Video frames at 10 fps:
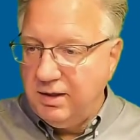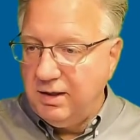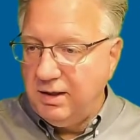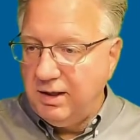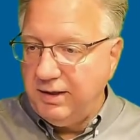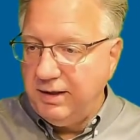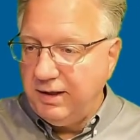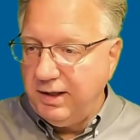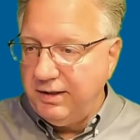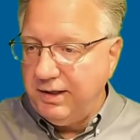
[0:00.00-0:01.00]

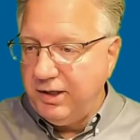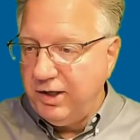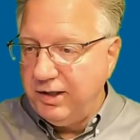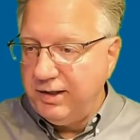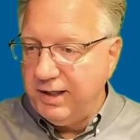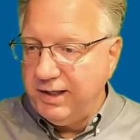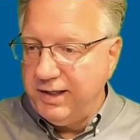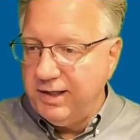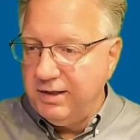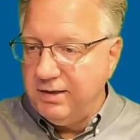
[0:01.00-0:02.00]
I think you get the idea.